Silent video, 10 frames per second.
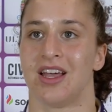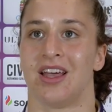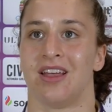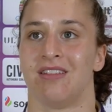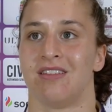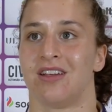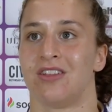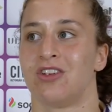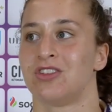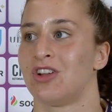And uh,
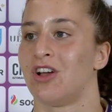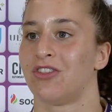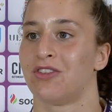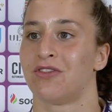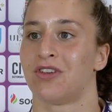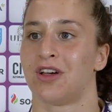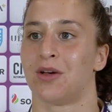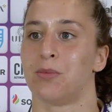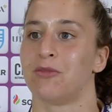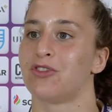there's a lot of
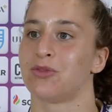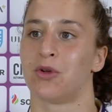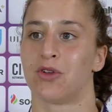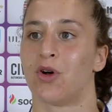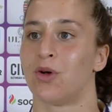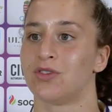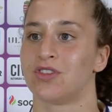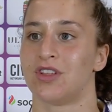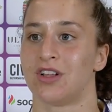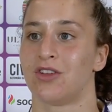um, small goals
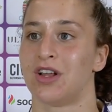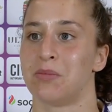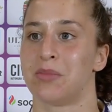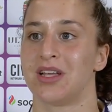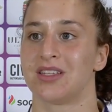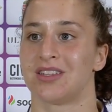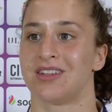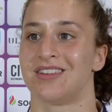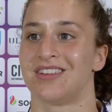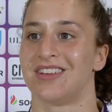until the Olympics,
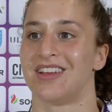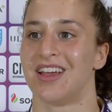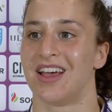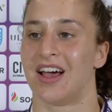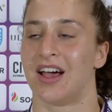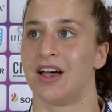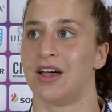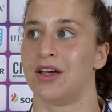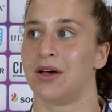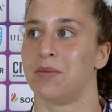and I
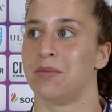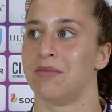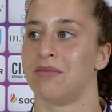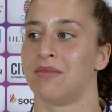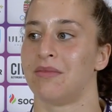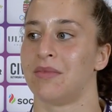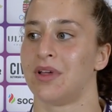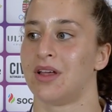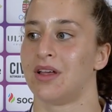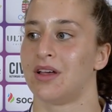am
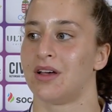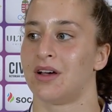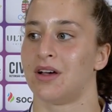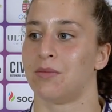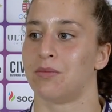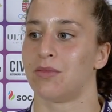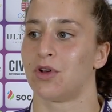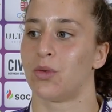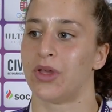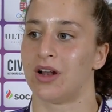um,
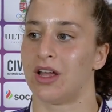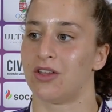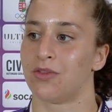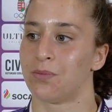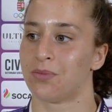going like